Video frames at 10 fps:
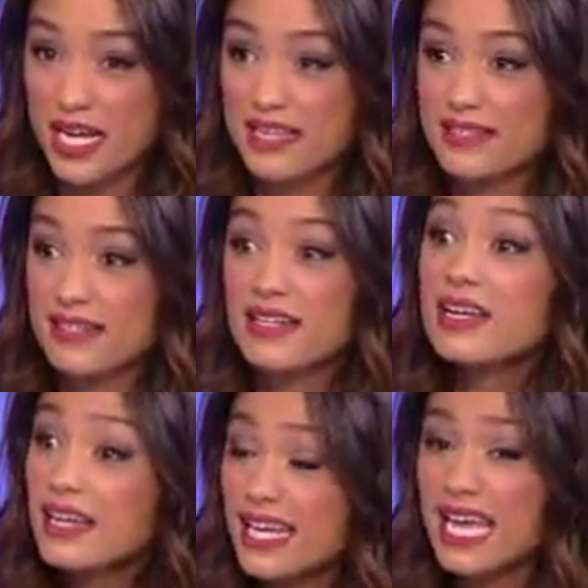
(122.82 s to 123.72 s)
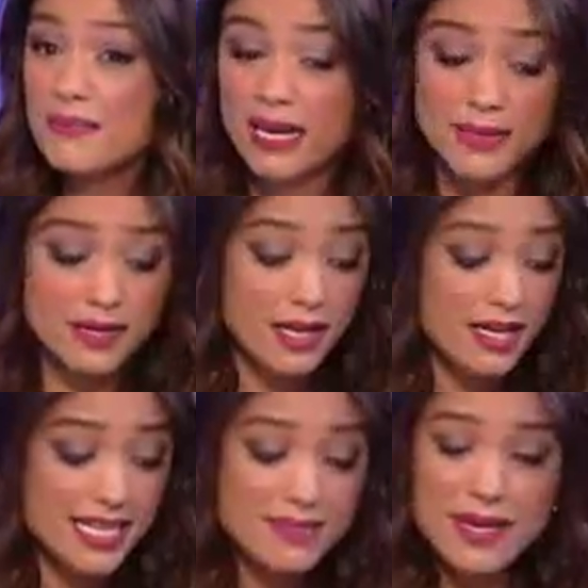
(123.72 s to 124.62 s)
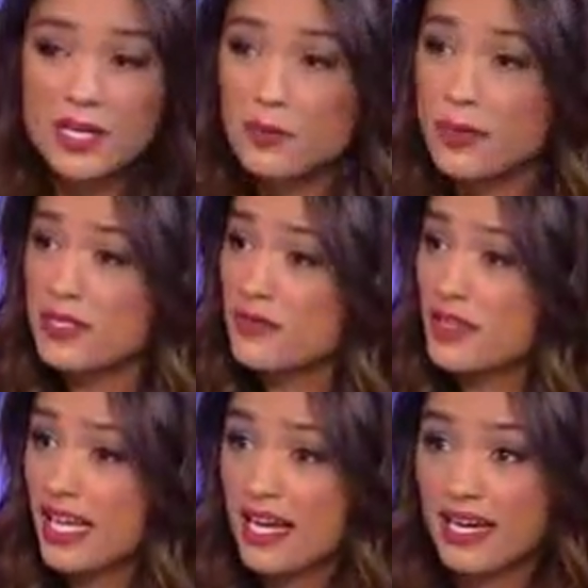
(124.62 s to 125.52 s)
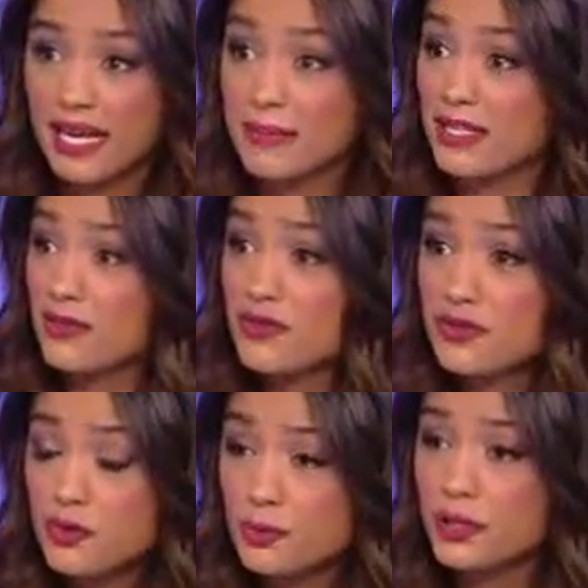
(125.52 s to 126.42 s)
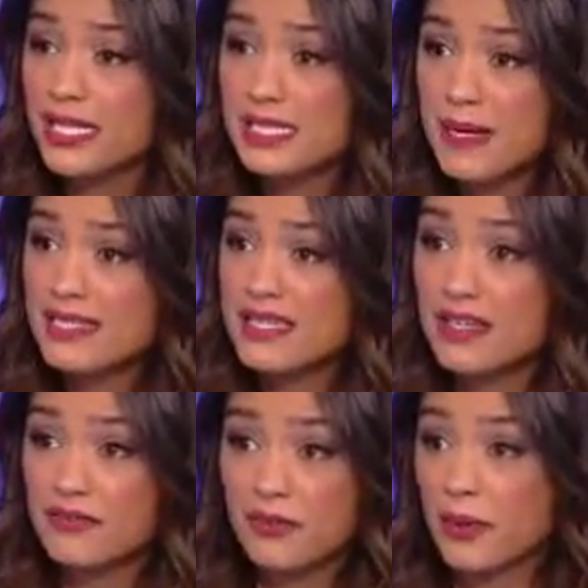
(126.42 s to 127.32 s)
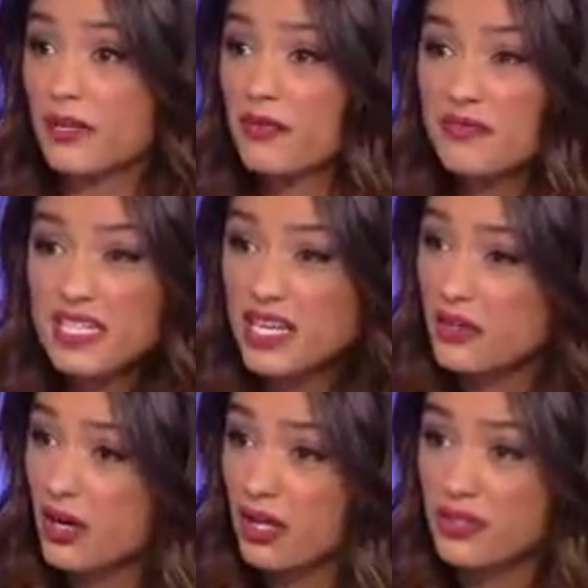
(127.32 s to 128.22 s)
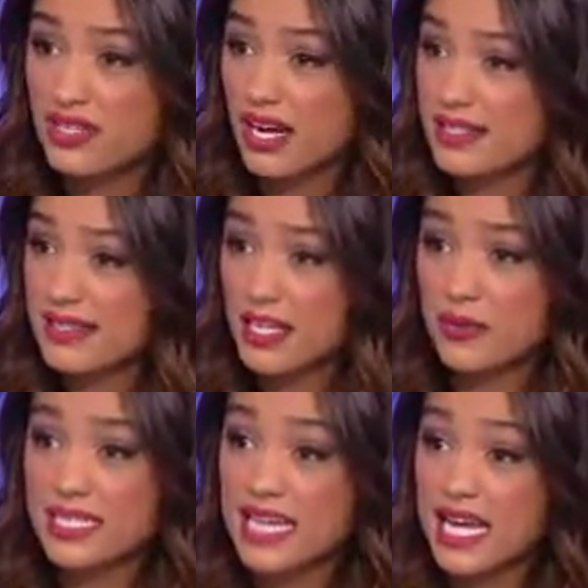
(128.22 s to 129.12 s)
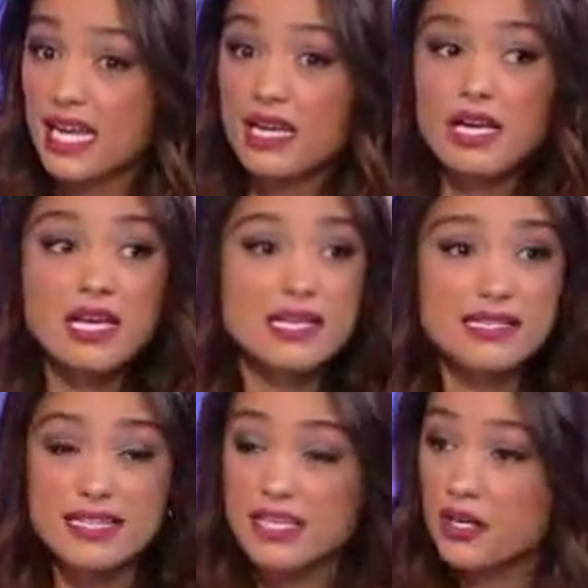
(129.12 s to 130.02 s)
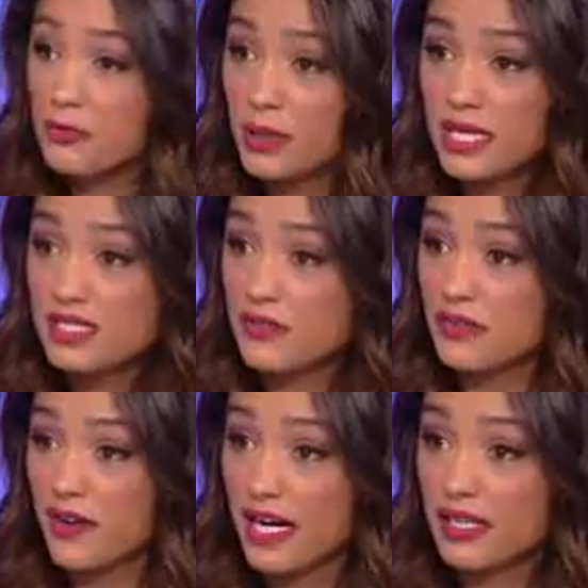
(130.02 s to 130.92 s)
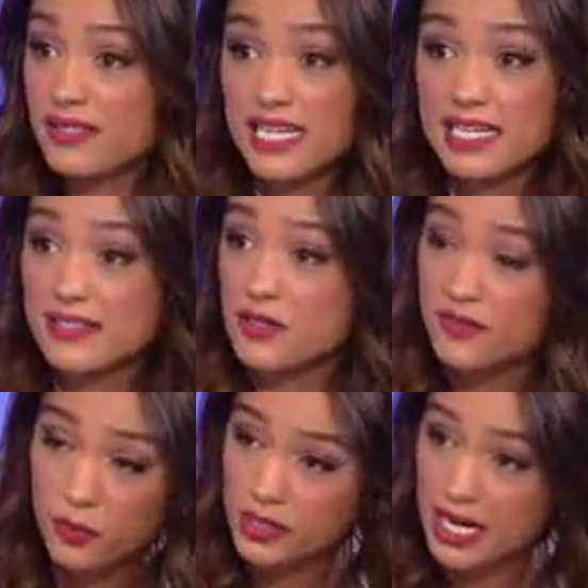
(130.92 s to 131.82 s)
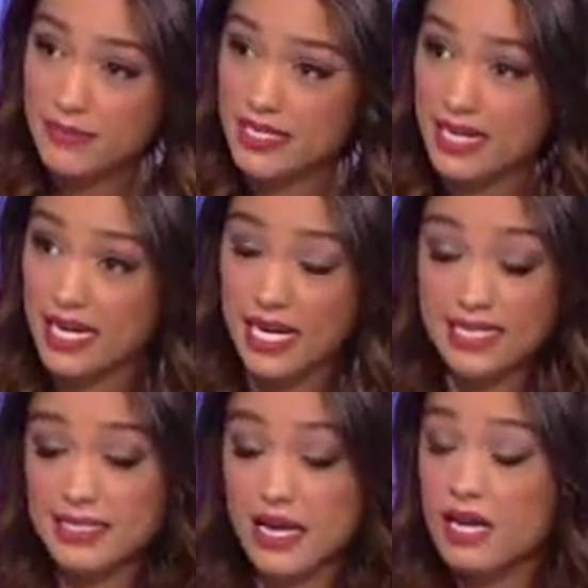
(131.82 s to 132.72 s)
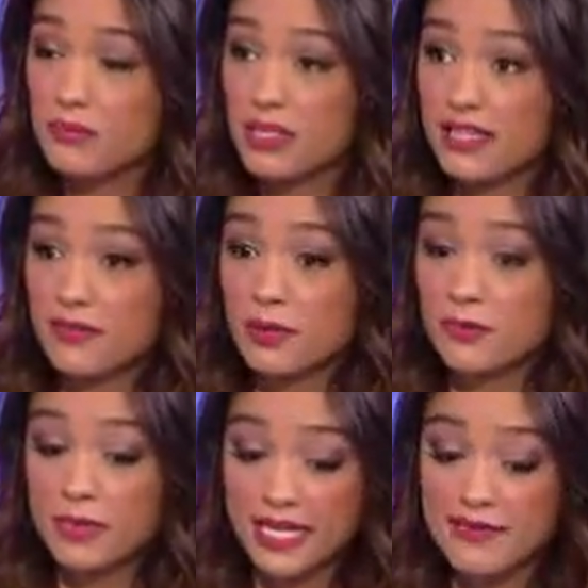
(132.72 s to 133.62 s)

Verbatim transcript: raised. Incredible. Yeah, but I mean, these medical bills for the guy, I mean, super expensive, around $1,500 in ICU a day. 600 plus for the vials. He gets those four times a day. It's unbelievable, but